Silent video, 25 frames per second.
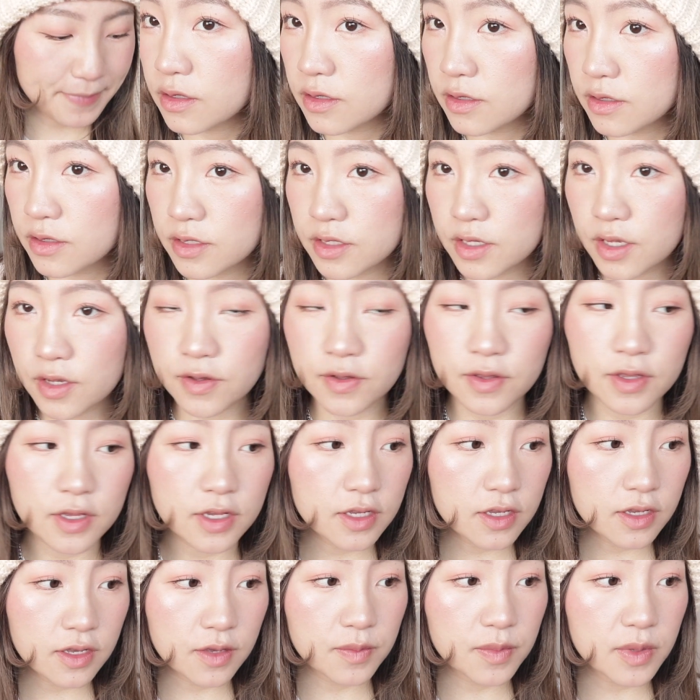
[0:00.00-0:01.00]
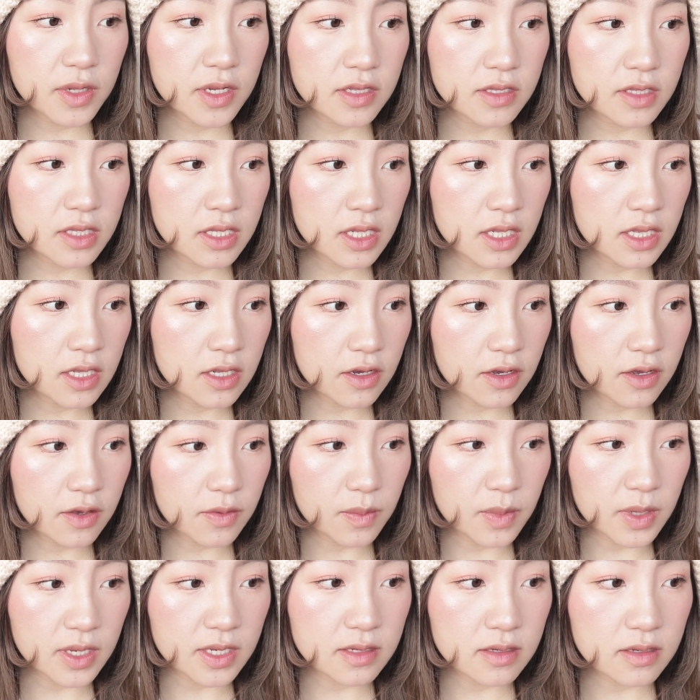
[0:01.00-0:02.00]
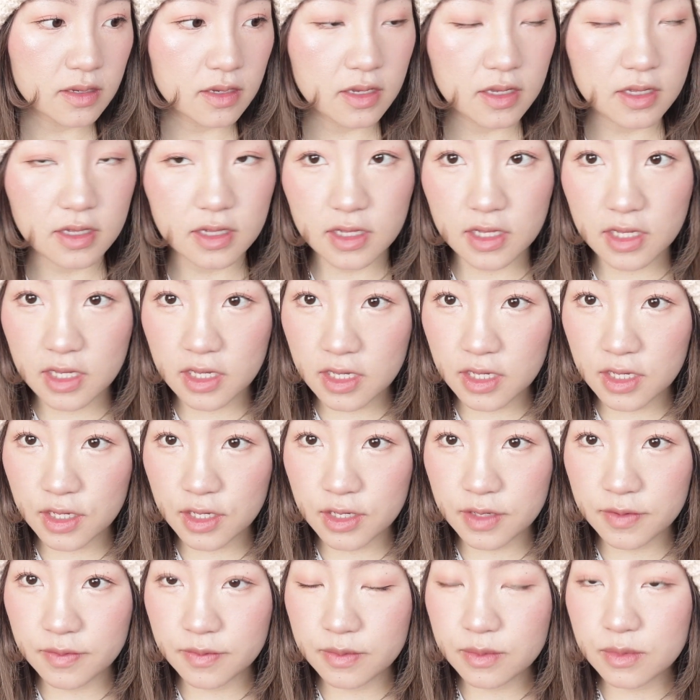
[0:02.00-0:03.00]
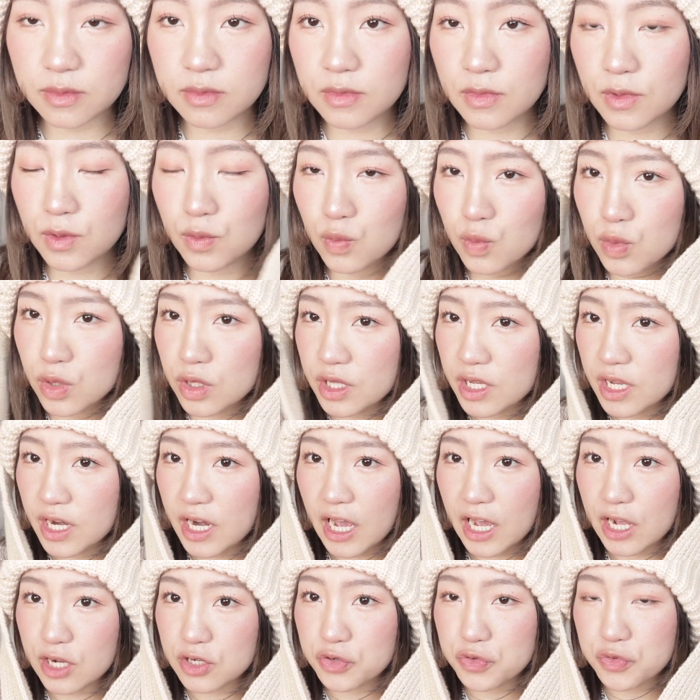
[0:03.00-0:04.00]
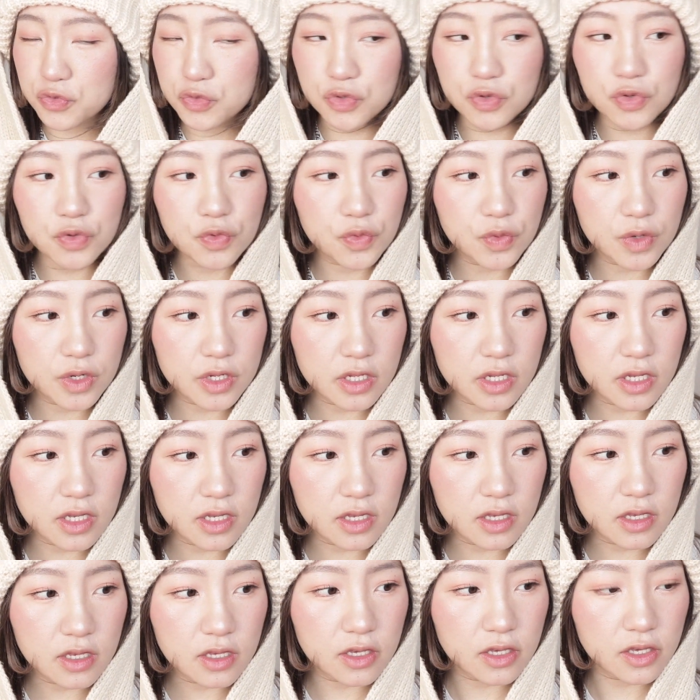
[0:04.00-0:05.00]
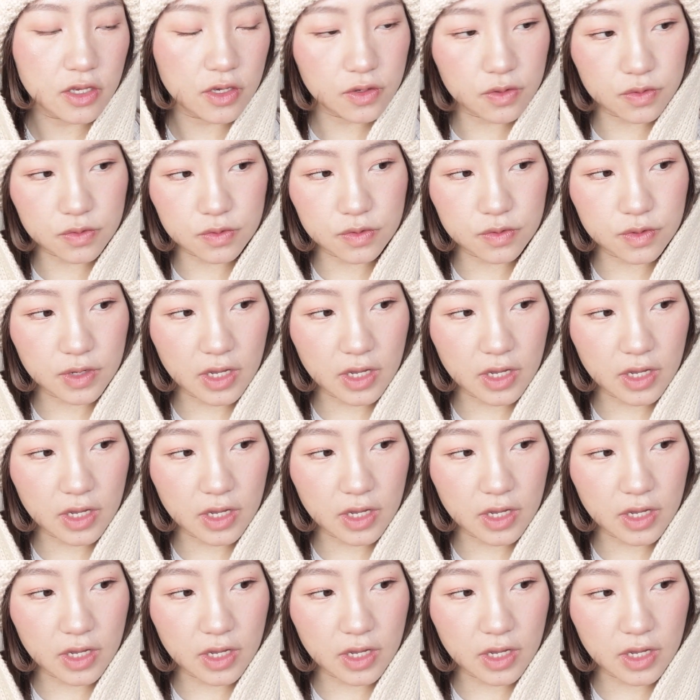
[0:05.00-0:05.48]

So this completes the look basically. Really natural, really cute.